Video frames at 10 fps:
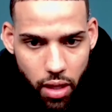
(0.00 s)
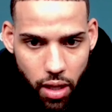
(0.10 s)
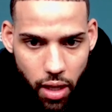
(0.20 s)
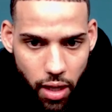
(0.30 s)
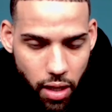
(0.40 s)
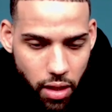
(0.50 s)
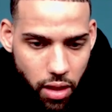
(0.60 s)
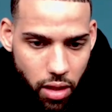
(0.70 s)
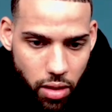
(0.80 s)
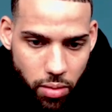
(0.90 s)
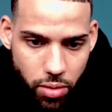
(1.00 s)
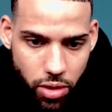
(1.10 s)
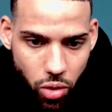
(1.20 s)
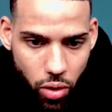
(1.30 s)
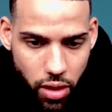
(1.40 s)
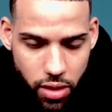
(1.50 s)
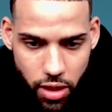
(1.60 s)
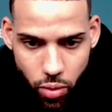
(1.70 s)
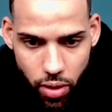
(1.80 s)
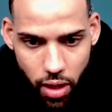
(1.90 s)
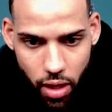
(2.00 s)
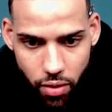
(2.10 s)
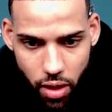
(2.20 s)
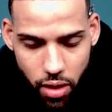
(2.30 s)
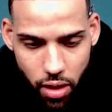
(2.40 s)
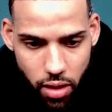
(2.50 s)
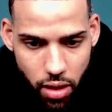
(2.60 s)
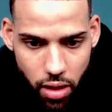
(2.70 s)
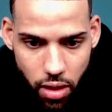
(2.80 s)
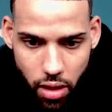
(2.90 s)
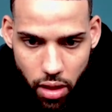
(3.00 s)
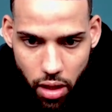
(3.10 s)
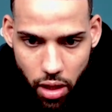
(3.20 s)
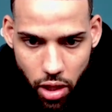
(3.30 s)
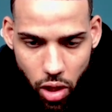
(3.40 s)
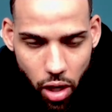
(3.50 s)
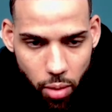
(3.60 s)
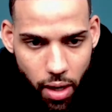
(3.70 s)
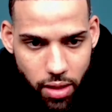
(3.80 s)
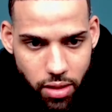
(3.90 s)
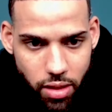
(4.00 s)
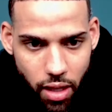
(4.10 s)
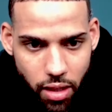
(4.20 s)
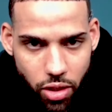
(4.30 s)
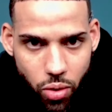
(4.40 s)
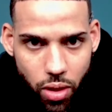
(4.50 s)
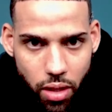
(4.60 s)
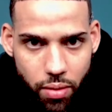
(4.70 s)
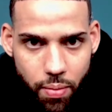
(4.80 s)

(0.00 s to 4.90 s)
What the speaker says: and just the organization we have. And I think that, you know, everybody's excited to do that.